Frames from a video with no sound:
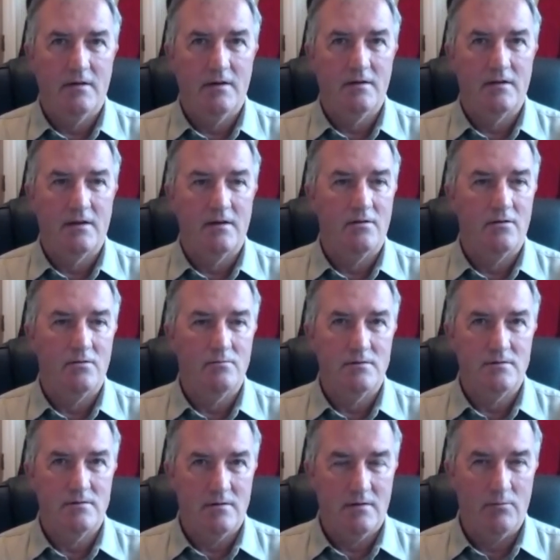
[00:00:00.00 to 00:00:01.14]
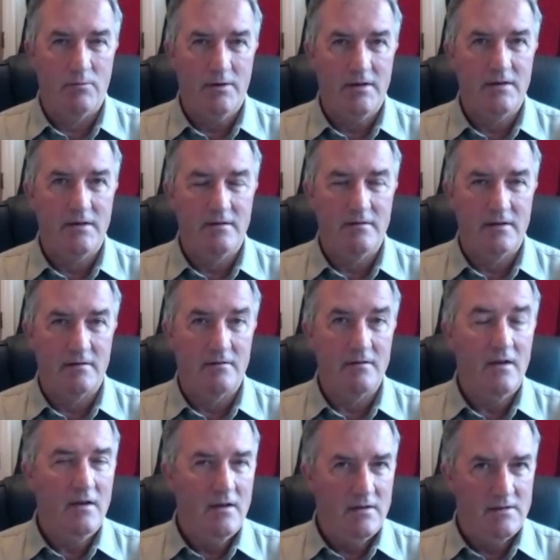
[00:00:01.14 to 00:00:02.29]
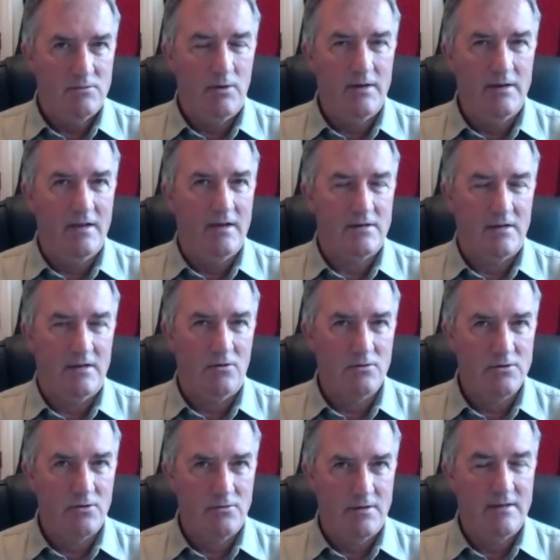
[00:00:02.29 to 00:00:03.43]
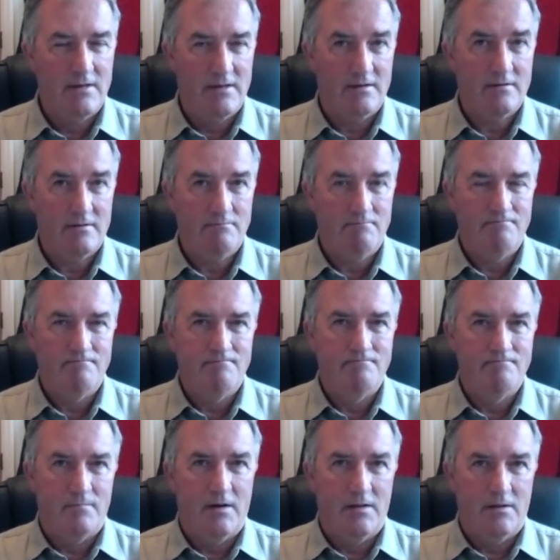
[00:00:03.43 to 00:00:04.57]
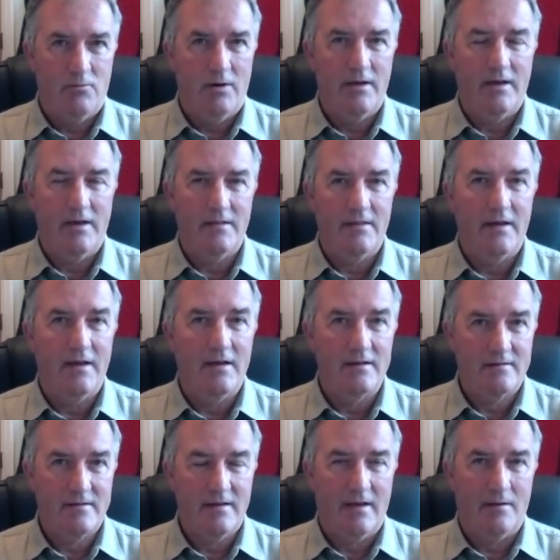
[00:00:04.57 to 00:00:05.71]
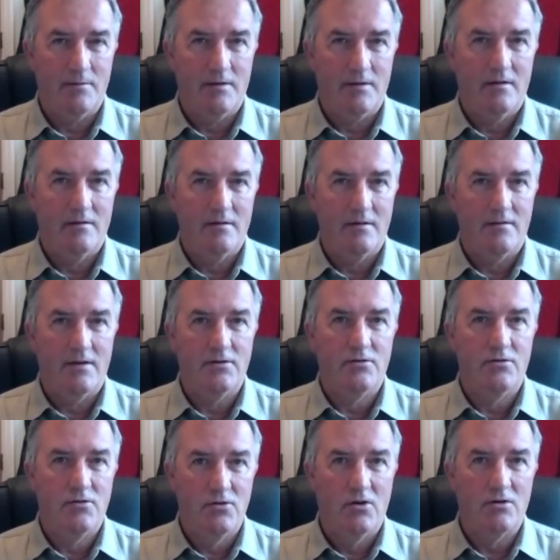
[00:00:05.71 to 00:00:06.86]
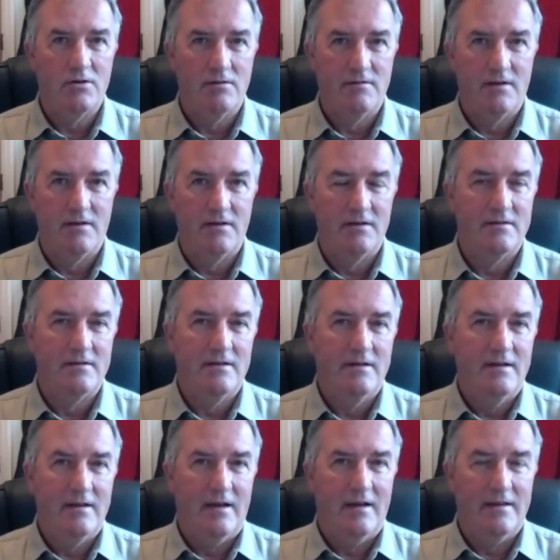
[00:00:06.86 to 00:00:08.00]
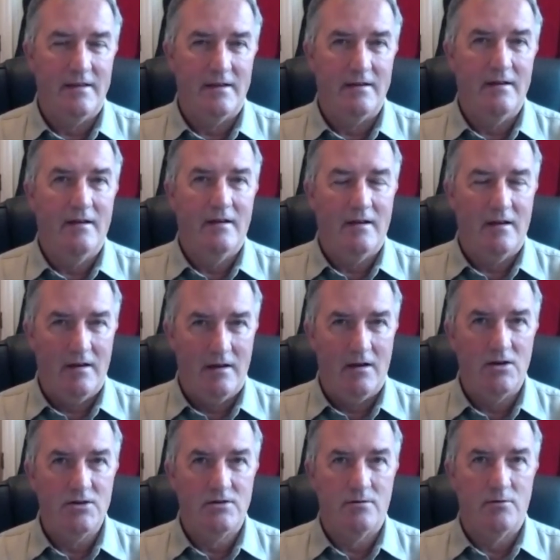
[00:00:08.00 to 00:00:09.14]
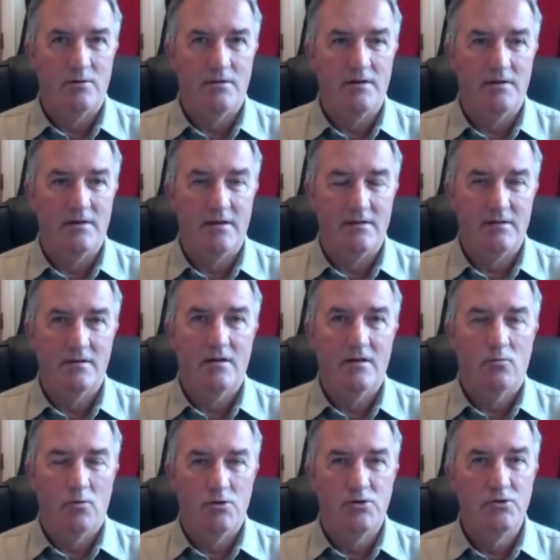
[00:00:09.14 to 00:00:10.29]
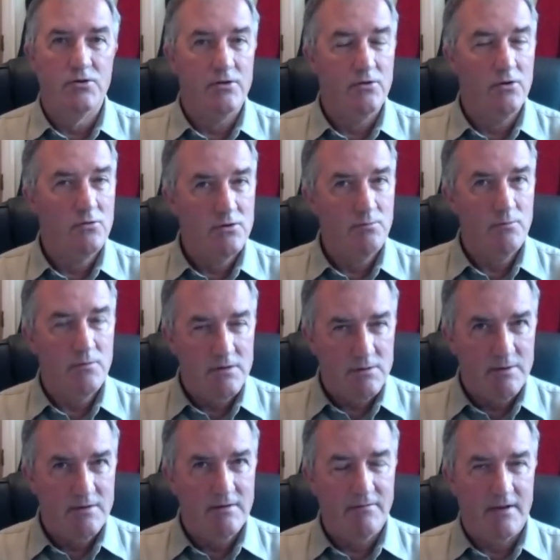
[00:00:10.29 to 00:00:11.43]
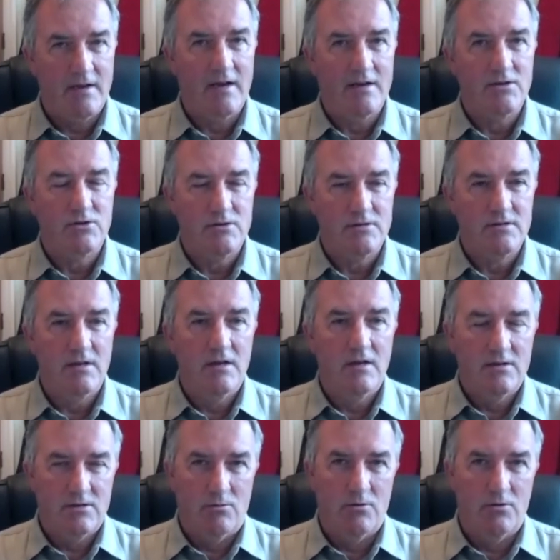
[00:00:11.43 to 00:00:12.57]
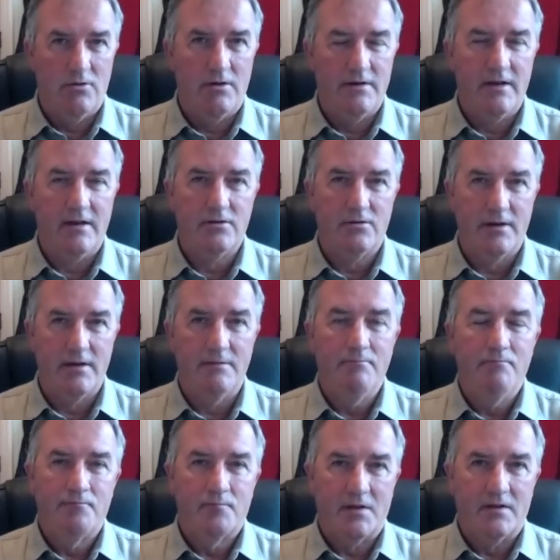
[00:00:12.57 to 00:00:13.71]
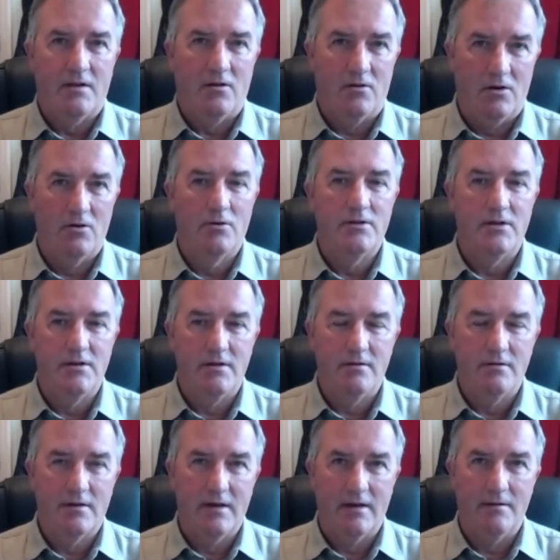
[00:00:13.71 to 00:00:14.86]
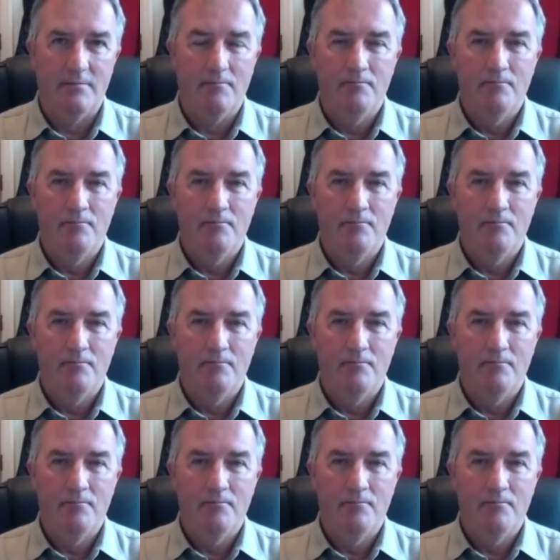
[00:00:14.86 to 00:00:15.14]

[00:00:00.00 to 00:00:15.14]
into care homes? And we did these things. Sweden actually also did this, by the way, and they accept that they should not have done this, and that a large number of their deaths were due to those specific actions. So although their death rate is a lot lower than the UK,